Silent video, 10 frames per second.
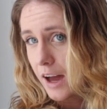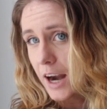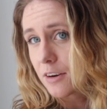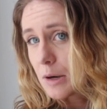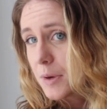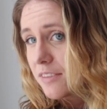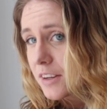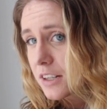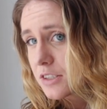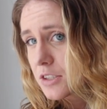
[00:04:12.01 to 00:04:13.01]
I run my
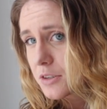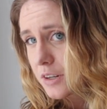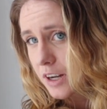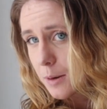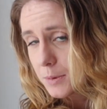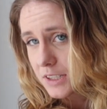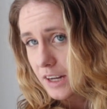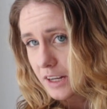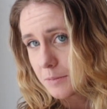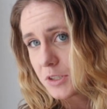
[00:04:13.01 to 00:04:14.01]
fingers through it a couple
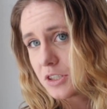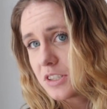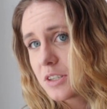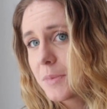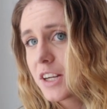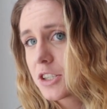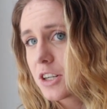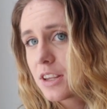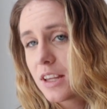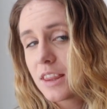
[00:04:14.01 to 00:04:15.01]
times just to make
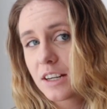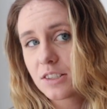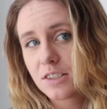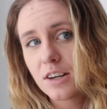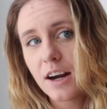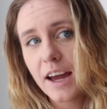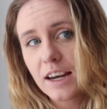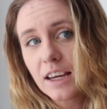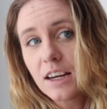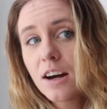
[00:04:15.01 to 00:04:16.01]
sure that there's not
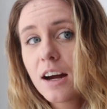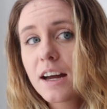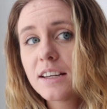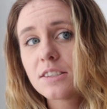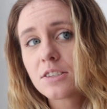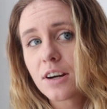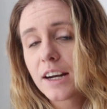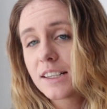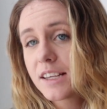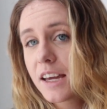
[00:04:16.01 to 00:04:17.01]
any knots or
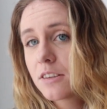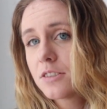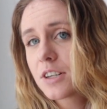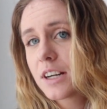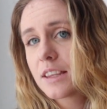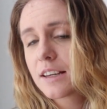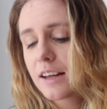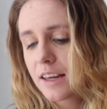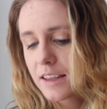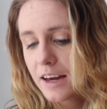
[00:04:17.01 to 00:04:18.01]
any tangles or anything
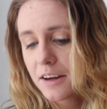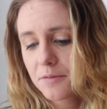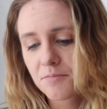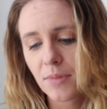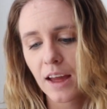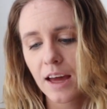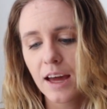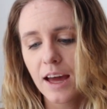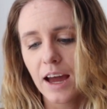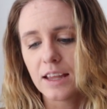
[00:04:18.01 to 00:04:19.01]
like that.
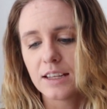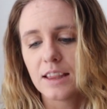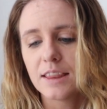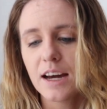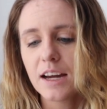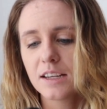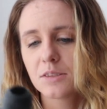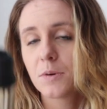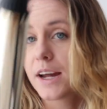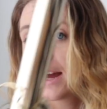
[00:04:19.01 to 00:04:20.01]
And then that
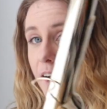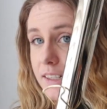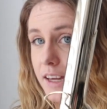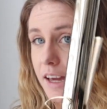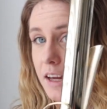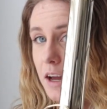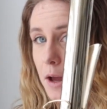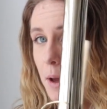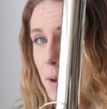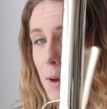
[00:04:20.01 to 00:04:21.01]
is when I take
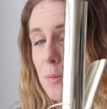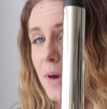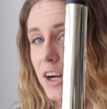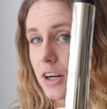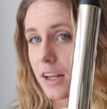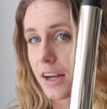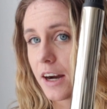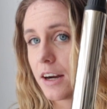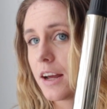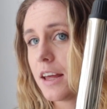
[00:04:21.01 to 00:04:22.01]
my curling
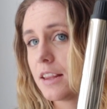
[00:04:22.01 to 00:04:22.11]
iron.